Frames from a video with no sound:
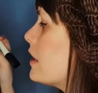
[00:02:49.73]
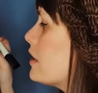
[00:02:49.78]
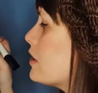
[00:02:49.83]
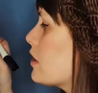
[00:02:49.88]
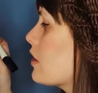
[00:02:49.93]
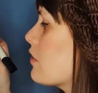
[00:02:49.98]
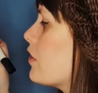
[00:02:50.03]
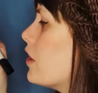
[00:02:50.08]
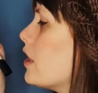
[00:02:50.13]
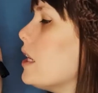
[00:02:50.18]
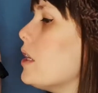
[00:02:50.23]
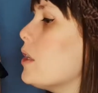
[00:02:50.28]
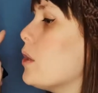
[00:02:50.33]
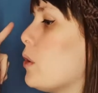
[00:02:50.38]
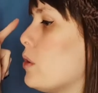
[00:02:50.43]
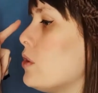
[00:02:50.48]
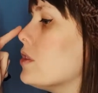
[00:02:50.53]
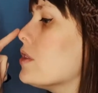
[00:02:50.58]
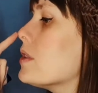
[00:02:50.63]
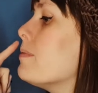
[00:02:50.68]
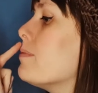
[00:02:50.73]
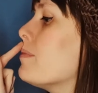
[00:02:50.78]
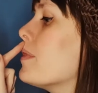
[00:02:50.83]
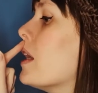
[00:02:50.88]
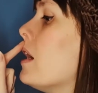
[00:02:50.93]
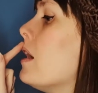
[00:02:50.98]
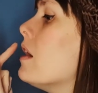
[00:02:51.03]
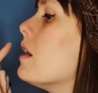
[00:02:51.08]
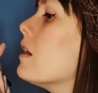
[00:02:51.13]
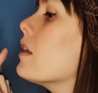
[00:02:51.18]
So you've got your nose,
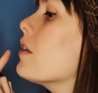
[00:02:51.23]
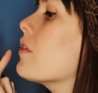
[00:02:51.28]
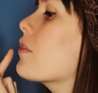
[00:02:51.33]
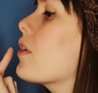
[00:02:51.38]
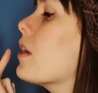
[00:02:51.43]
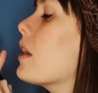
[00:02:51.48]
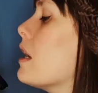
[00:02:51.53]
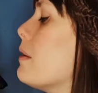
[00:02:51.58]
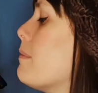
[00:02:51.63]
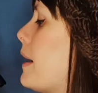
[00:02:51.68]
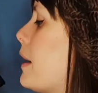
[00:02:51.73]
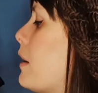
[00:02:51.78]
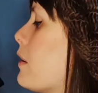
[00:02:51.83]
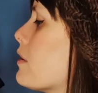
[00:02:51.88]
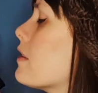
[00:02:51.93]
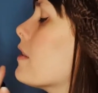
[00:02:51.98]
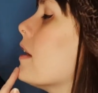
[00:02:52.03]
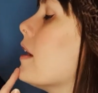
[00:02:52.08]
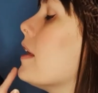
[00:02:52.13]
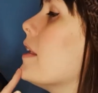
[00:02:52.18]
you've got your mouth, and